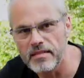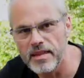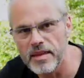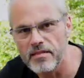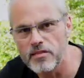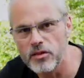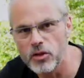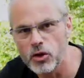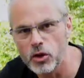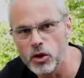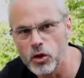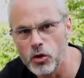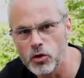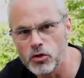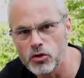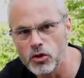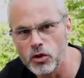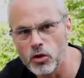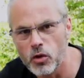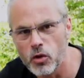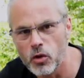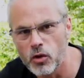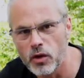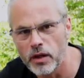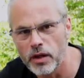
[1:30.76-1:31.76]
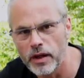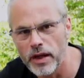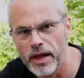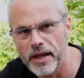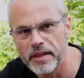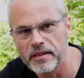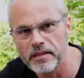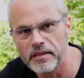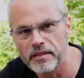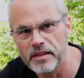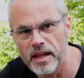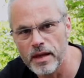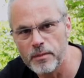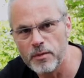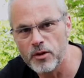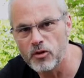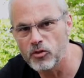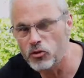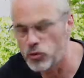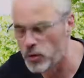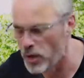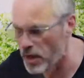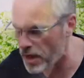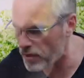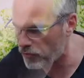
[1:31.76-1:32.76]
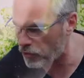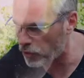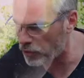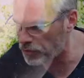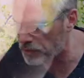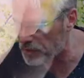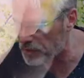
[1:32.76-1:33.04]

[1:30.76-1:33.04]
have a closer look at the damage we have on